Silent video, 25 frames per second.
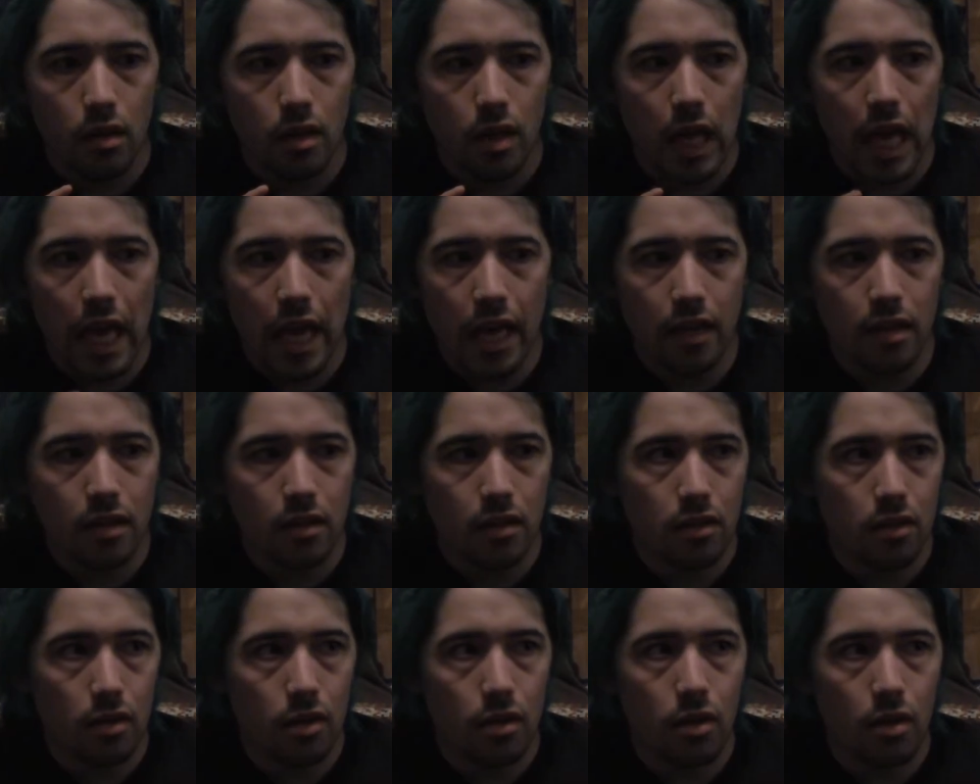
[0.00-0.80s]

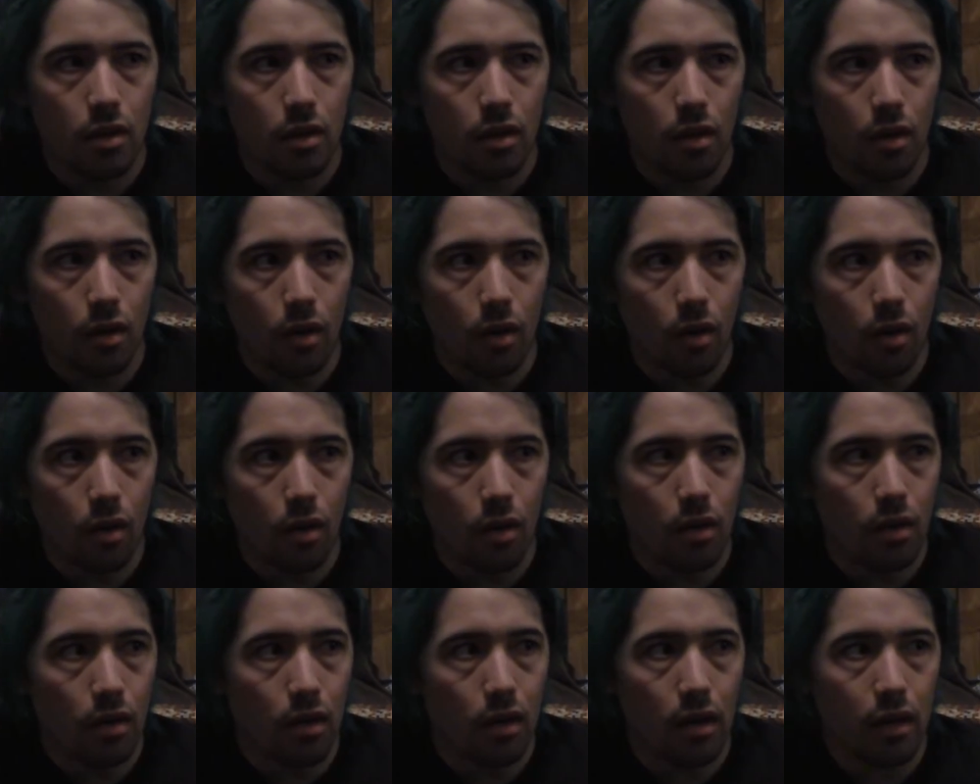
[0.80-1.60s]
and,
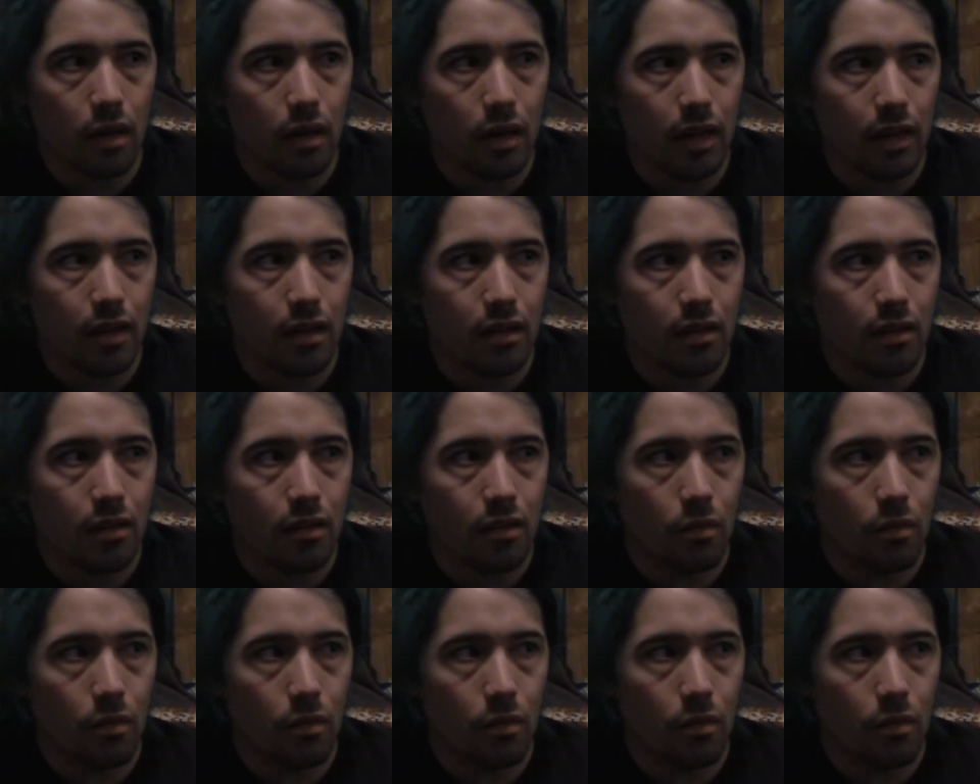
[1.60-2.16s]
like,